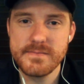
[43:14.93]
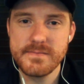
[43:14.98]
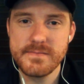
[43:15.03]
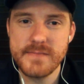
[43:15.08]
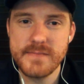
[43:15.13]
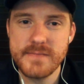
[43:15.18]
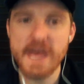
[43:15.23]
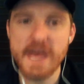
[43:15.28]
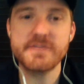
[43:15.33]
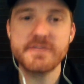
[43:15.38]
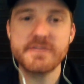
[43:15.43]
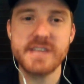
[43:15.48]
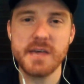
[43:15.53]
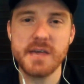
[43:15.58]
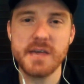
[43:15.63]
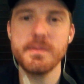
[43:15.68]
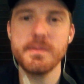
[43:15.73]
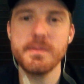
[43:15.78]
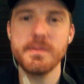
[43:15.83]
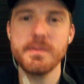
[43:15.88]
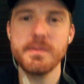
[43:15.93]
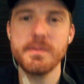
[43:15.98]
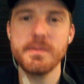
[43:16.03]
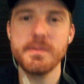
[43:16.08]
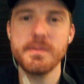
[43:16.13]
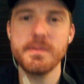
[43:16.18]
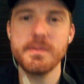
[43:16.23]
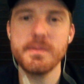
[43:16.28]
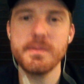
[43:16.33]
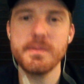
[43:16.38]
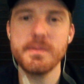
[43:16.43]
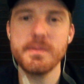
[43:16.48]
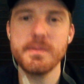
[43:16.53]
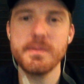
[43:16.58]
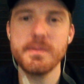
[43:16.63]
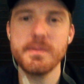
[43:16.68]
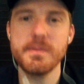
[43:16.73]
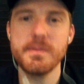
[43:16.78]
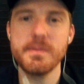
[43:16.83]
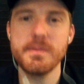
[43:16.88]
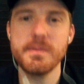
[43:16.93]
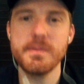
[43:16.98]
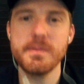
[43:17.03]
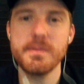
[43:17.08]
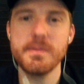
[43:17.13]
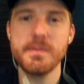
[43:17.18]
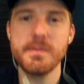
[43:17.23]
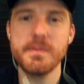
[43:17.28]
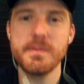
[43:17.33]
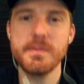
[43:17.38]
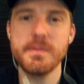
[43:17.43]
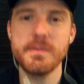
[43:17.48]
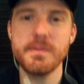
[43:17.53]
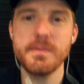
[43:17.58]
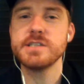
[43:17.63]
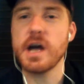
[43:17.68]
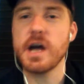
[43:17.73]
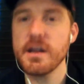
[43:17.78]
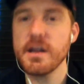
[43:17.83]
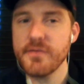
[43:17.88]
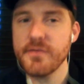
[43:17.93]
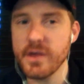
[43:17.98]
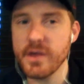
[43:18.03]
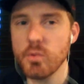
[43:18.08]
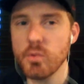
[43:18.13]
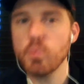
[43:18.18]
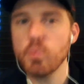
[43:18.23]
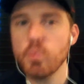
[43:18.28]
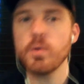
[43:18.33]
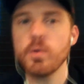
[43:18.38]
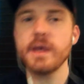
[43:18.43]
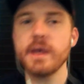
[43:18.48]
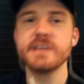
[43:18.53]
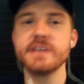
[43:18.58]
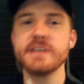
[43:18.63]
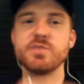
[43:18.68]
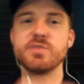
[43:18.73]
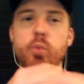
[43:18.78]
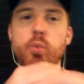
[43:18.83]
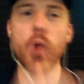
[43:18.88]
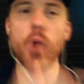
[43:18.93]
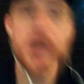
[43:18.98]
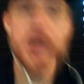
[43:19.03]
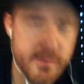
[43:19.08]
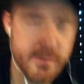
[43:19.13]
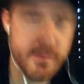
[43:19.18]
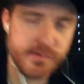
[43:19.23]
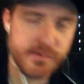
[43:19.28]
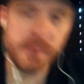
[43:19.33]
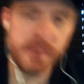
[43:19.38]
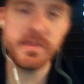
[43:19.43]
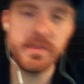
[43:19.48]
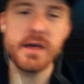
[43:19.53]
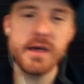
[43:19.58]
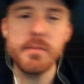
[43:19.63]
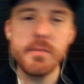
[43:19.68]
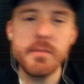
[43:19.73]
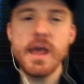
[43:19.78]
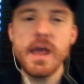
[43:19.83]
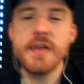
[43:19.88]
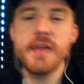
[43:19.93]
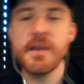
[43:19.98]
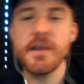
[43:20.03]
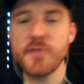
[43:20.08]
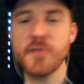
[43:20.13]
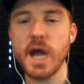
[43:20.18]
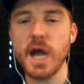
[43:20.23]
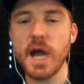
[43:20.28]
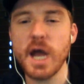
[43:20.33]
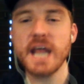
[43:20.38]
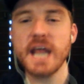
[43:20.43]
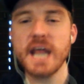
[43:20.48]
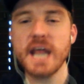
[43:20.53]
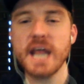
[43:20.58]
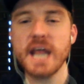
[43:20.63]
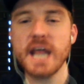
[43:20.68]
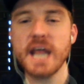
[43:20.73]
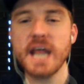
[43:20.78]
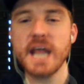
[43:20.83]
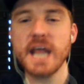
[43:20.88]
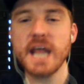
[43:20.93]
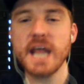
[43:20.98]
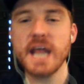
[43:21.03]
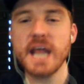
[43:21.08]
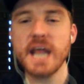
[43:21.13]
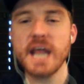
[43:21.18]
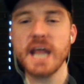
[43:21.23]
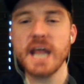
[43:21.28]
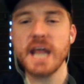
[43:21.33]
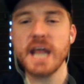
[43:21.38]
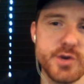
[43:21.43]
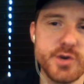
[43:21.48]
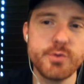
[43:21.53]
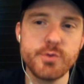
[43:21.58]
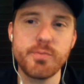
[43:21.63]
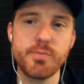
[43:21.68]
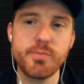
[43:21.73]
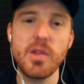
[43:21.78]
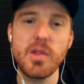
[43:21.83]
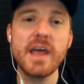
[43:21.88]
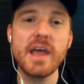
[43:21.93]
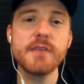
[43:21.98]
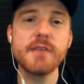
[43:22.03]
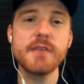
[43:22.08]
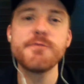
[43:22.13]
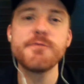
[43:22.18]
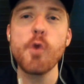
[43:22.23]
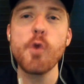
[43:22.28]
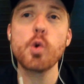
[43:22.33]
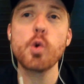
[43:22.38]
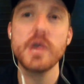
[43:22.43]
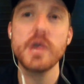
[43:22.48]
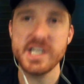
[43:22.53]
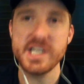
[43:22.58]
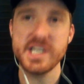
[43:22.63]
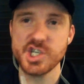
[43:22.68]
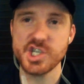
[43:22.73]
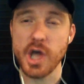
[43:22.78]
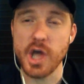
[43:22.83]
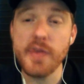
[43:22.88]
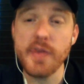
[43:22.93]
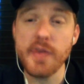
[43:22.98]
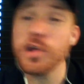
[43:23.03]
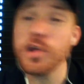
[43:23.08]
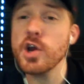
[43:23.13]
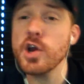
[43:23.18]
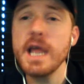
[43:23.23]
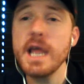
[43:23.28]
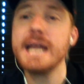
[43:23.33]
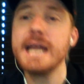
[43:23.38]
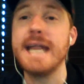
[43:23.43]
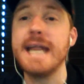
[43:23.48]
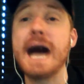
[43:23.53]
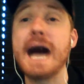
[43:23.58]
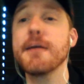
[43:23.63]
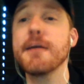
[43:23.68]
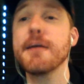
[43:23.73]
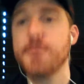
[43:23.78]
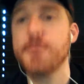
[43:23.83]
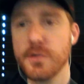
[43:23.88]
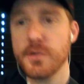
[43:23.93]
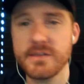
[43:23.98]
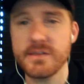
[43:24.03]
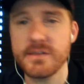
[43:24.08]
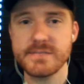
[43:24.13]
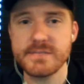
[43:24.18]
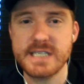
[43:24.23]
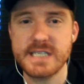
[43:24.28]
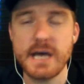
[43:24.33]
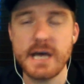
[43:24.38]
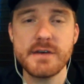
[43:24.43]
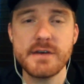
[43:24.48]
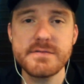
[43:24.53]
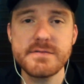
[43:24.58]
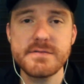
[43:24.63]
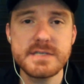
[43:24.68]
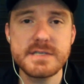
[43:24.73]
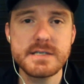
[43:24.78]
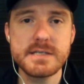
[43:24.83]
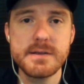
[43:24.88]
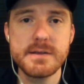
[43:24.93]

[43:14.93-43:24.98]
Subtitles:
They have to commit to what Donovan is wanting from them. They've got to commit to playing for each other, not for themselves.